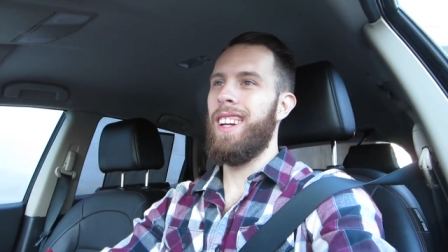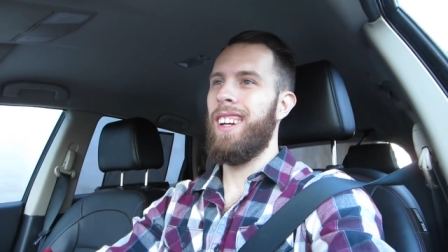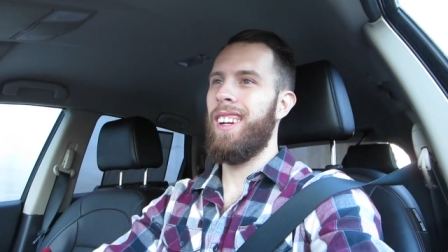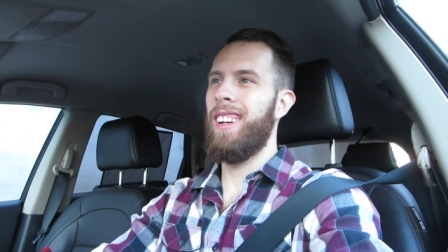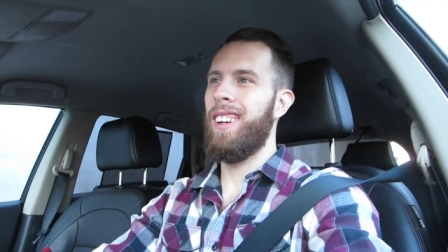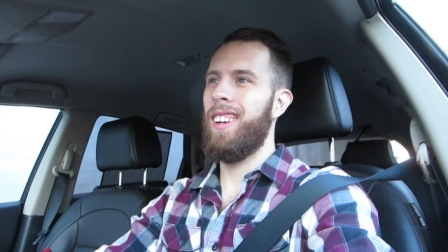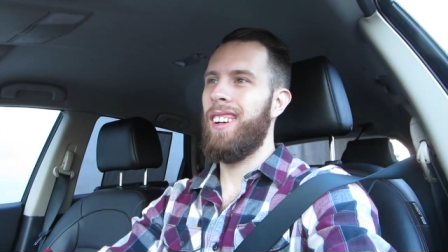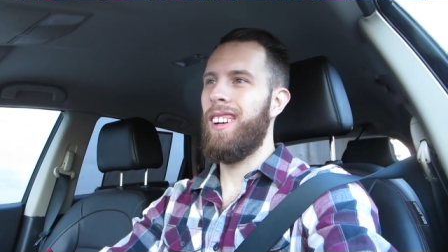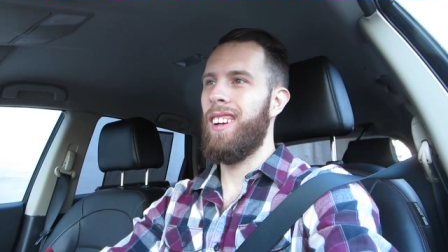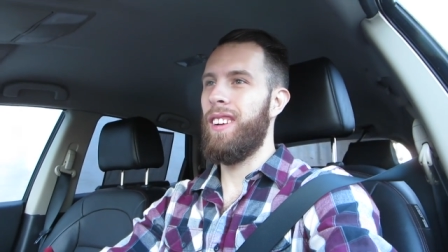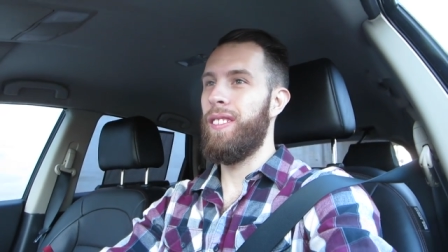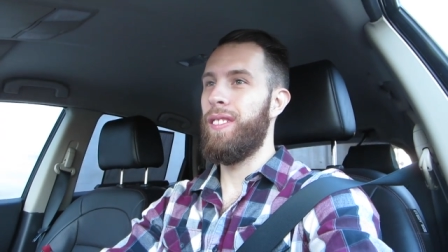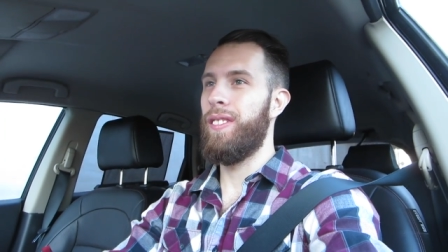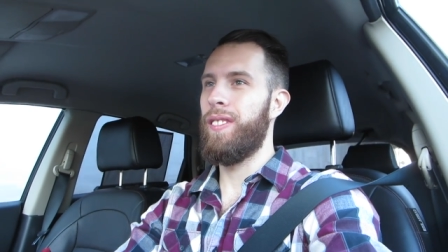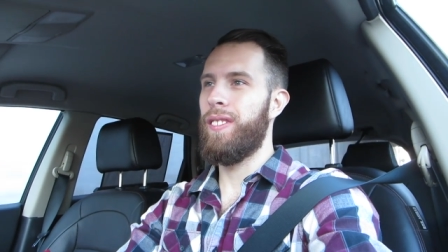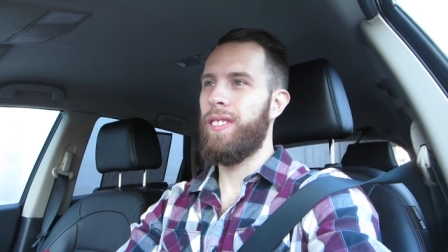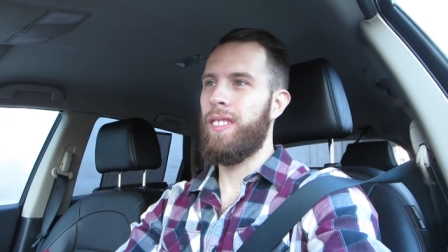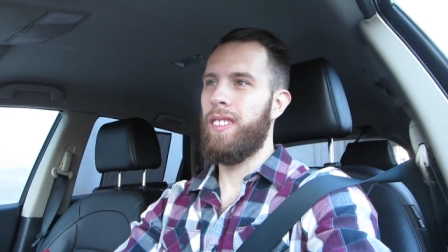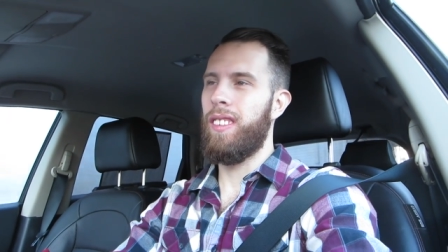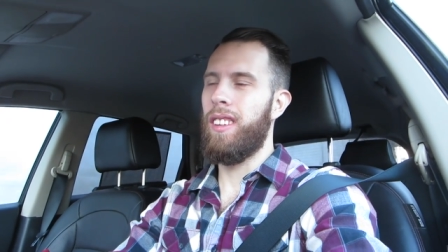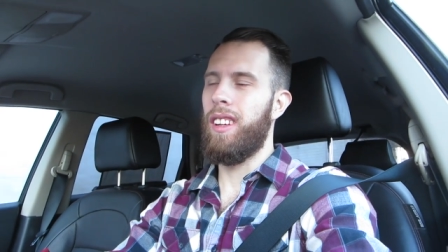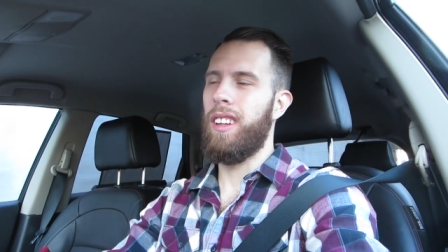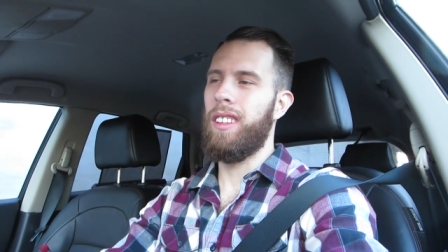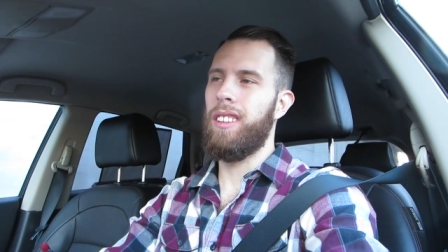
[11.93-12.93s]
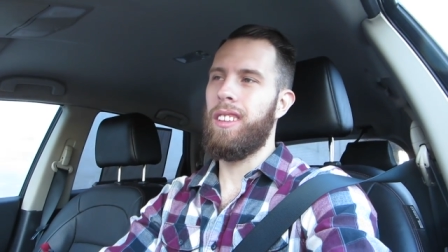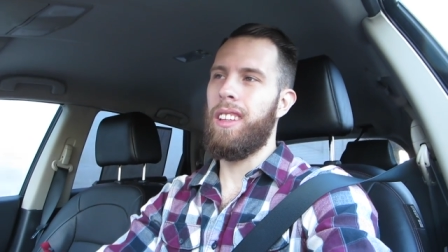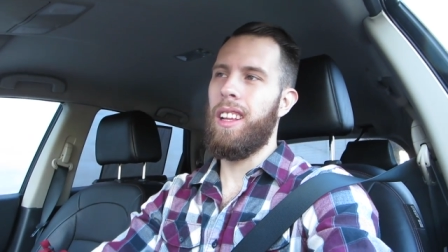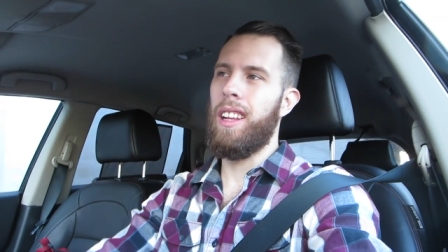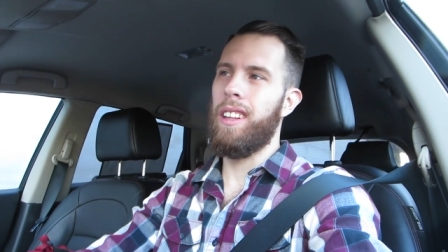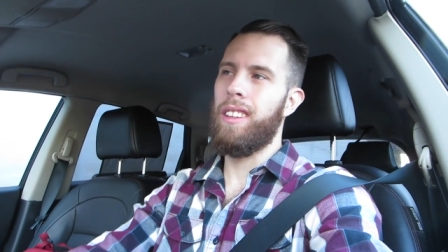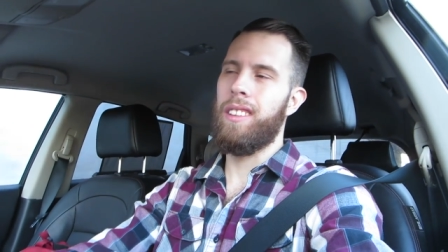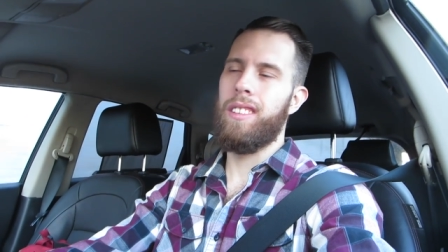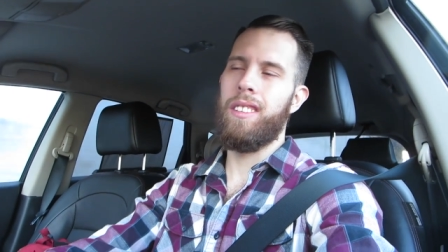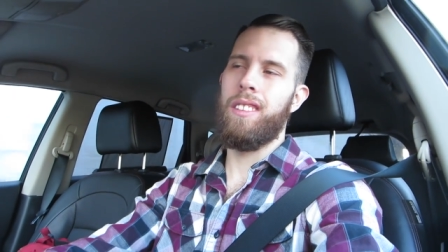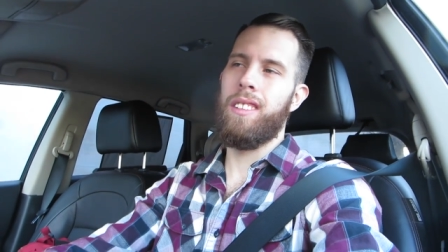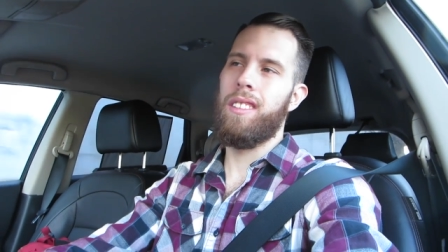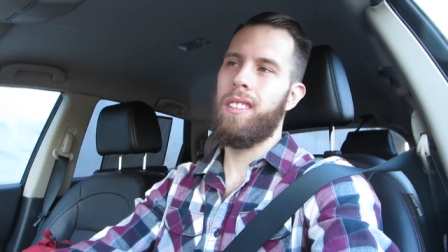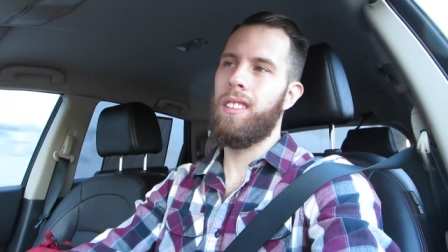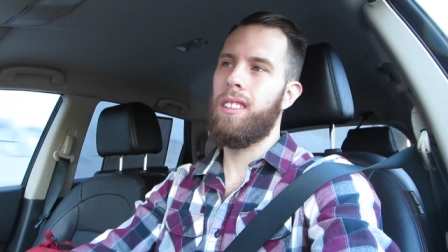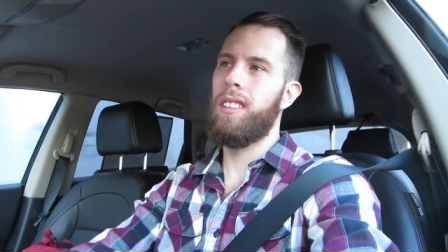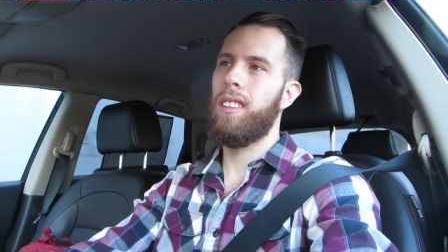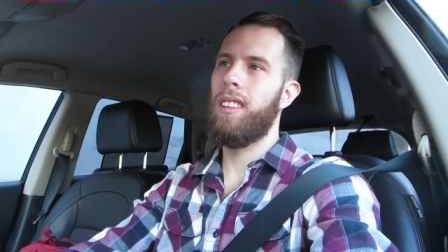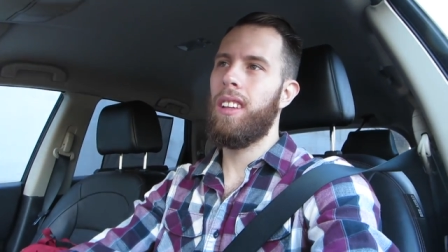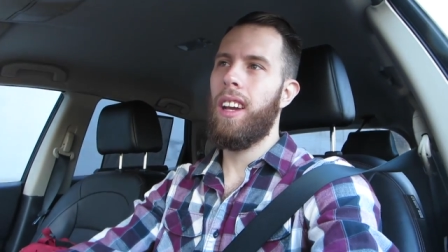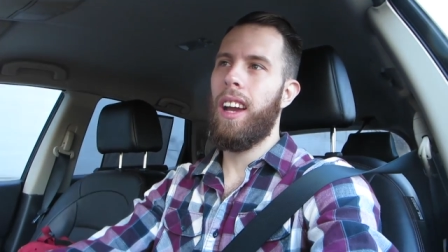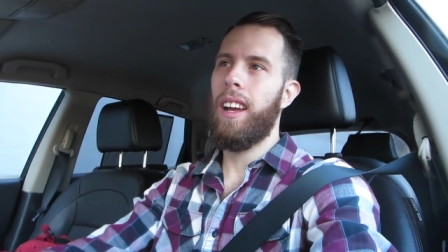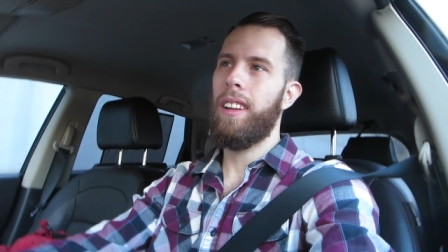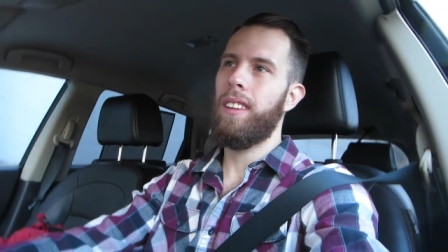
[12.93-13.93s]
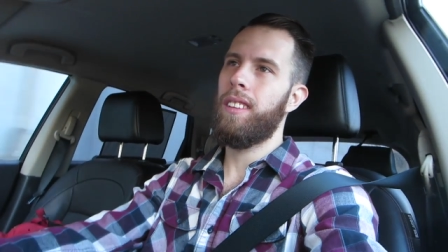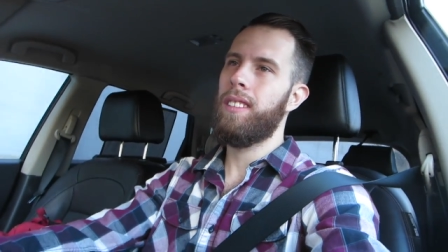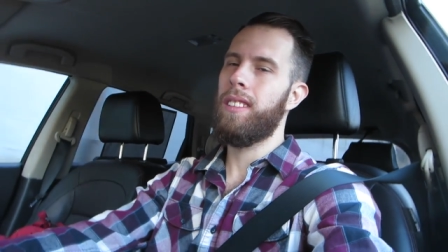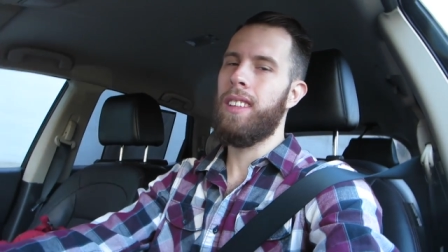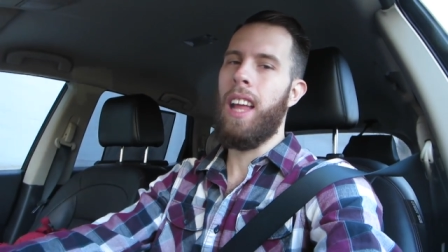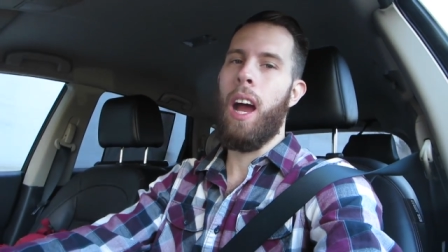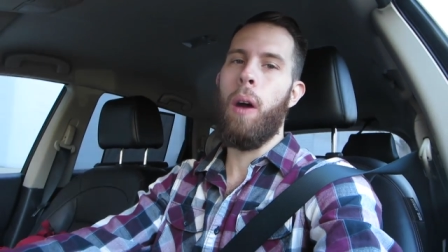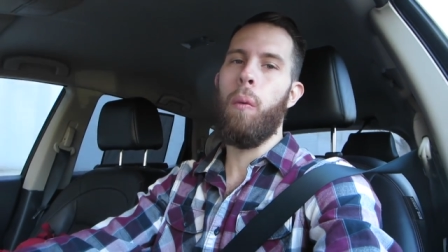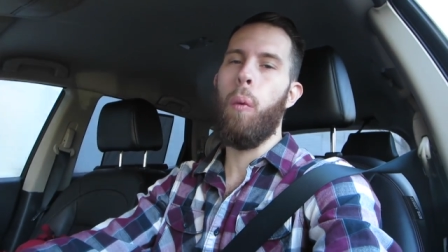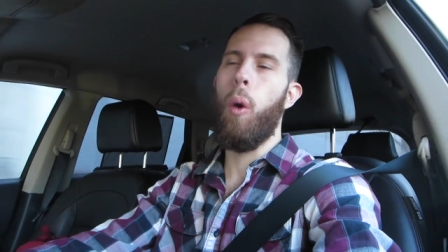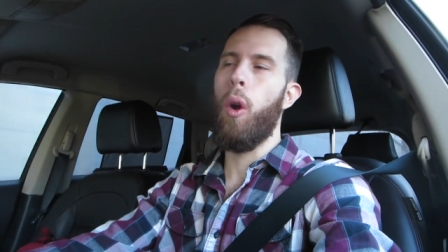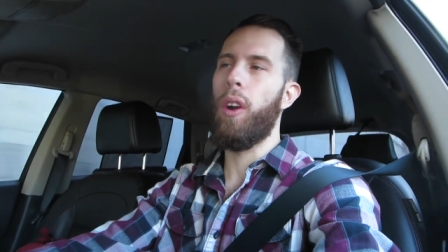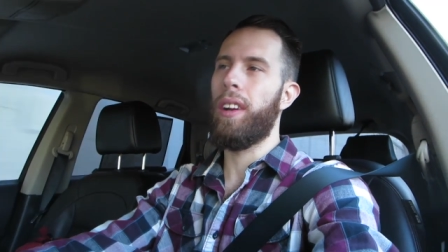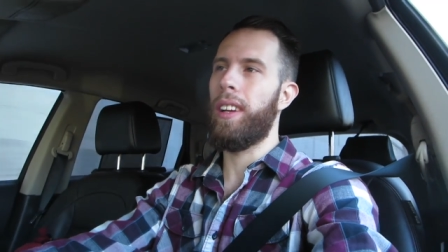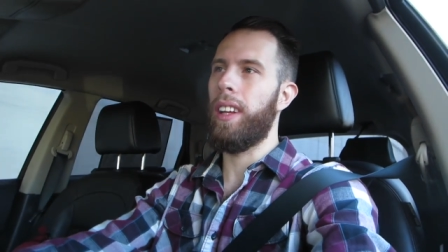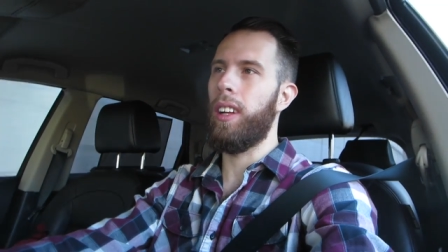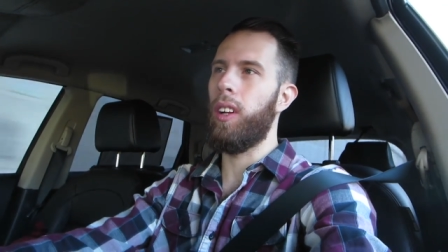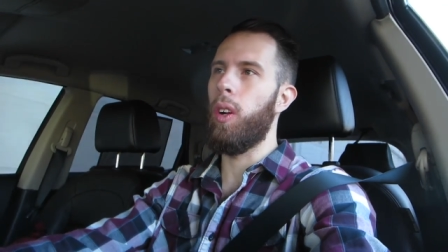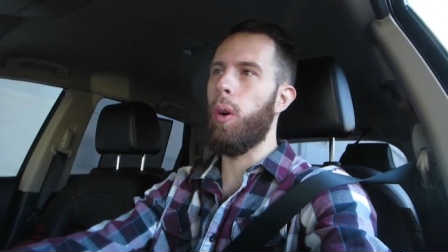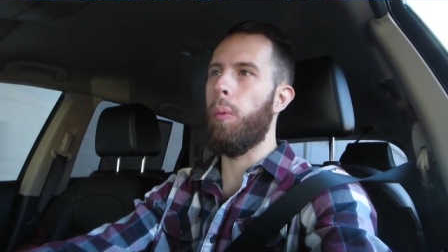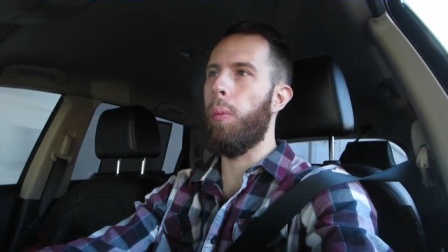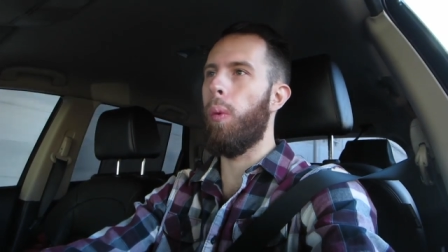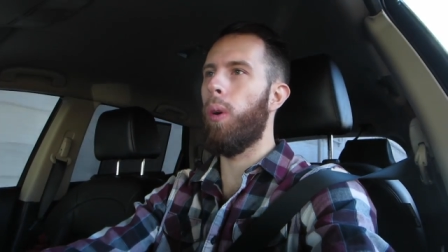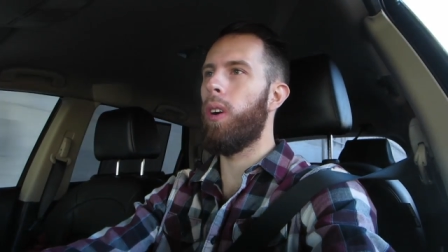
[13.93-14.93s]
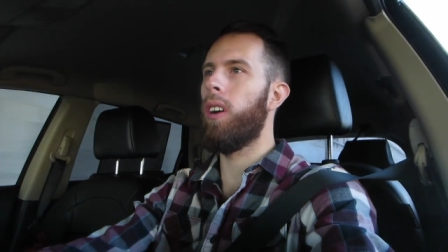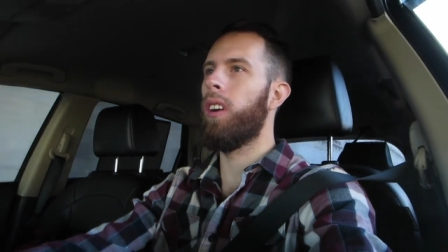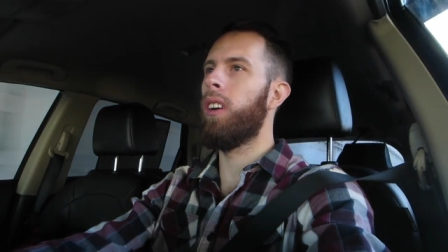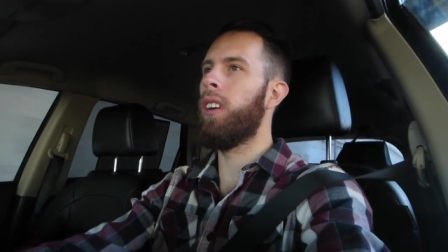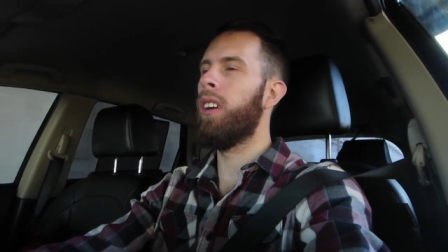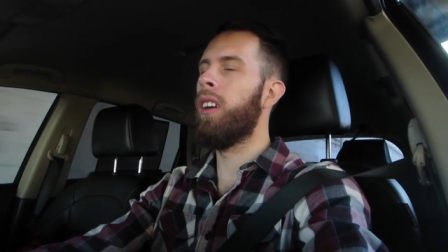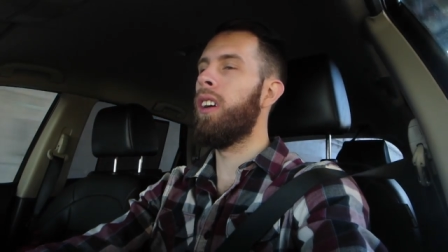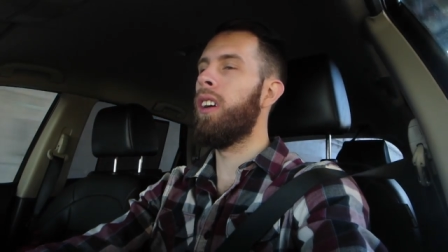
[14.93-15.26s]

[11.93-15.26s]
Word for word: I, that, it's not working no more.